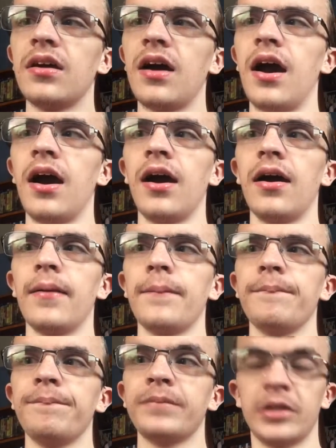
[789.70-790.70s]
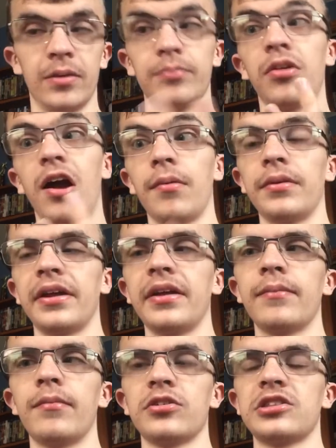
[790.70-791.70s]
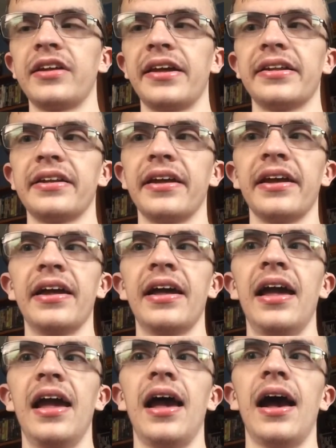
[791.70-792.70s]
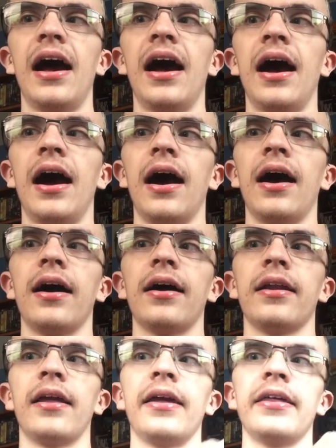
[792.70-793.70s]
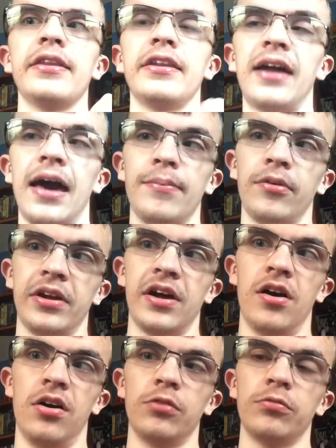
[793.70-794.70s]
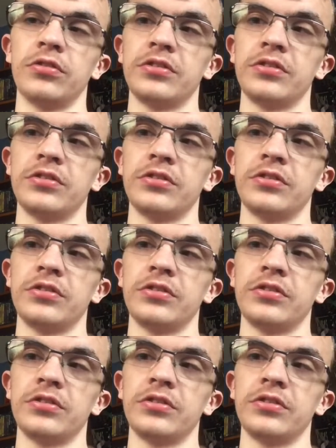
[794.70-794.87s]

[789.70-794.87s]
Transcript: um, well, probably, most likely, uh, a library haul for